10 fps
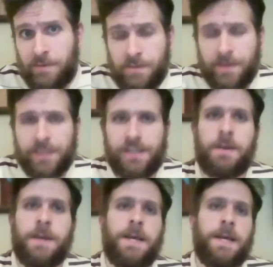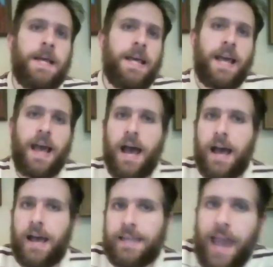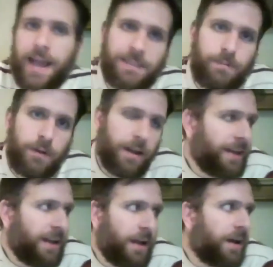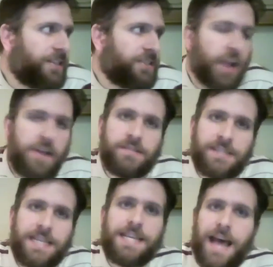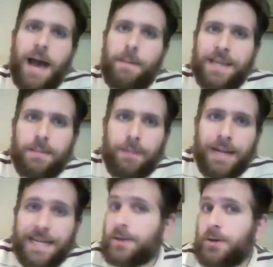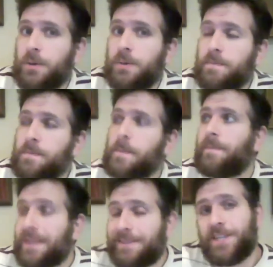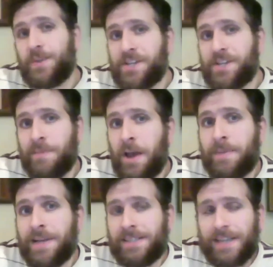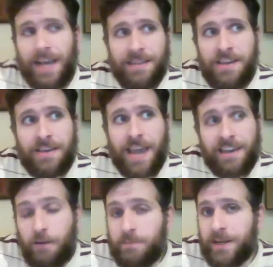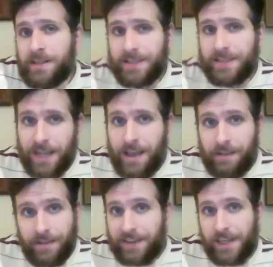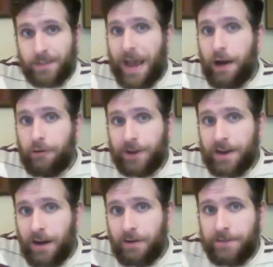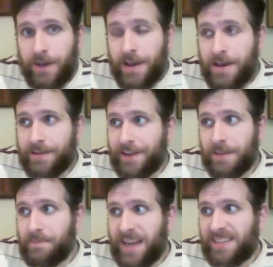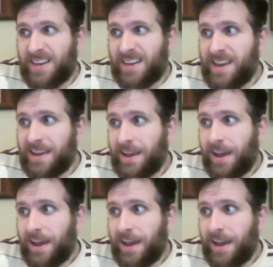of movement. So, yes, but you know, I just don't see that being the political situation at the moment, and the UK government thinks it's powerful enough that it can basically